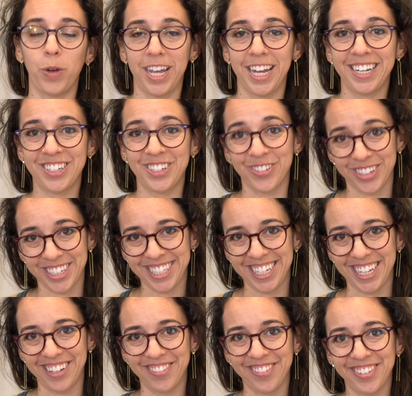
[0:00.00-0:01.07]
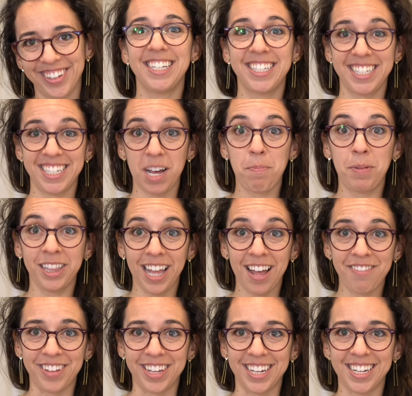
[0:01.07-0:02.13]
week to receive. Step
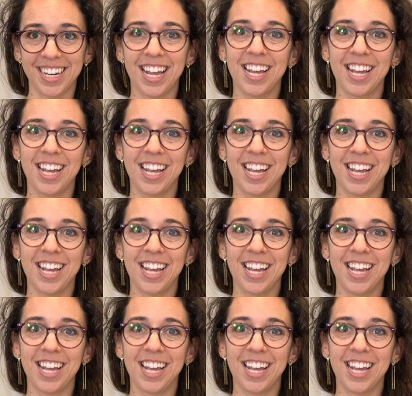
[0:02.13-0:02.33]
11